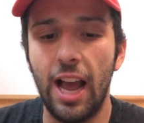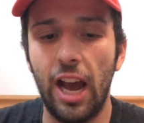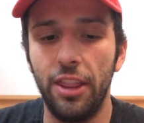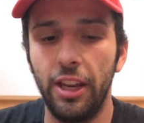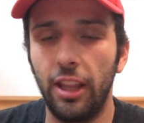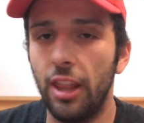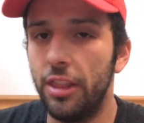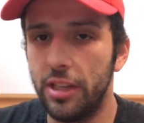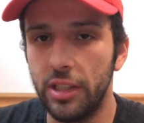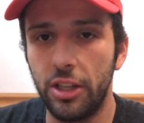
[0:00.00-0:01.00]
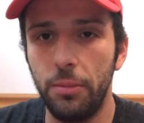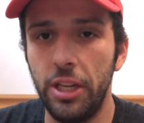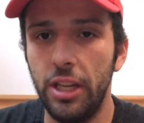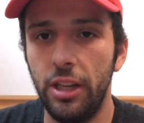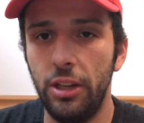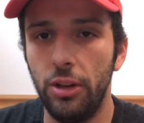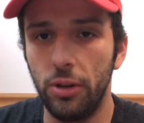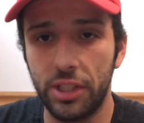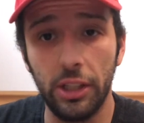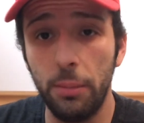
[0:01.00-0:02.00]
I think that this is going to be your
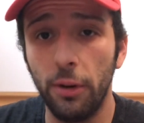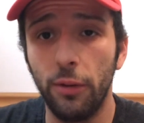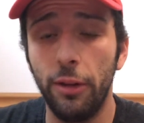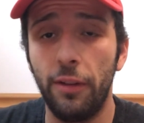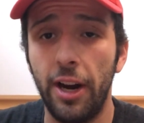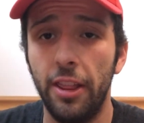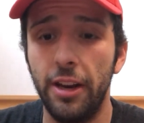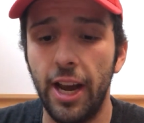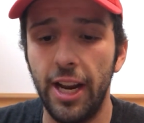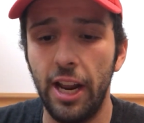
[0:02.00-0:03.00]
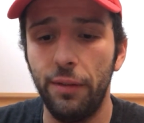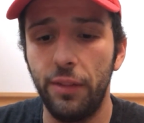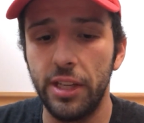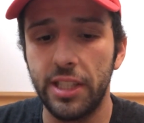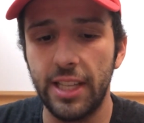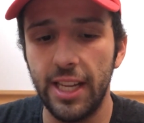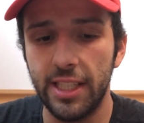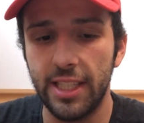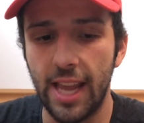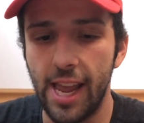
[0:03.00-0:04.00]
sleeper for the fight of the night. If this
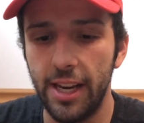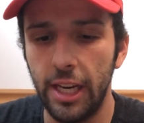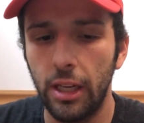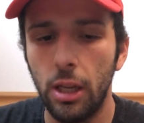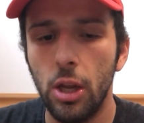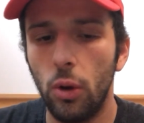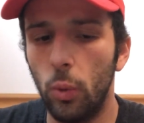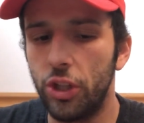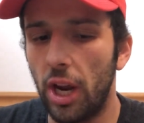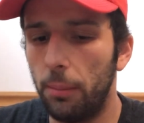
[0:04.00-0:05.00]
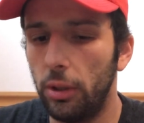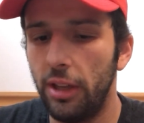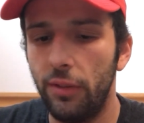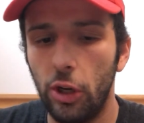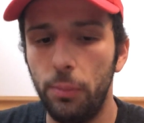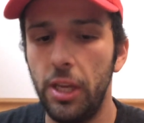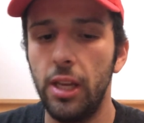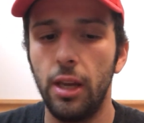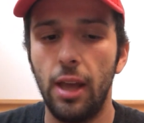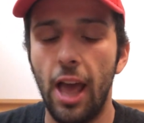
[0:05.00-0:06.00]
stays standing, which I believe it'll
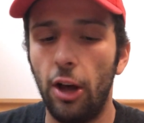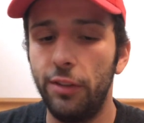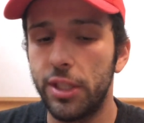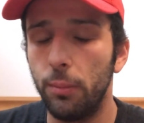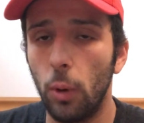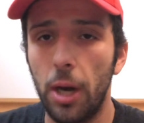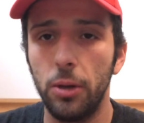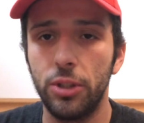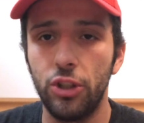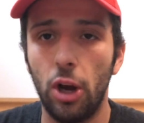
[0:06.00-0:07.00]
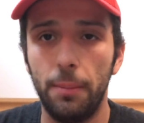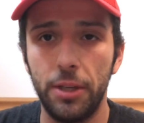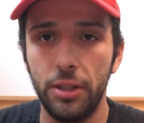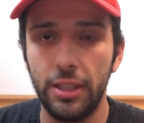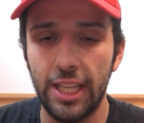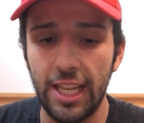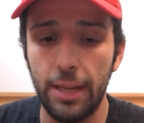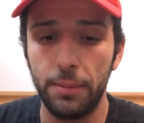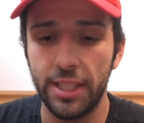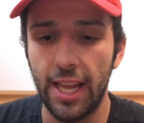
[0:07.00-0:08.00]
be Elvis Bremer's job to
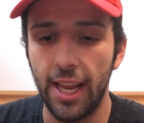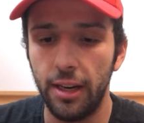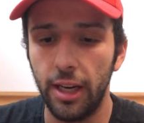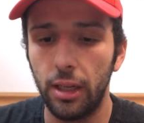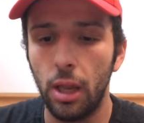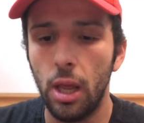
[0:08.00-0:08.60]
keep standing,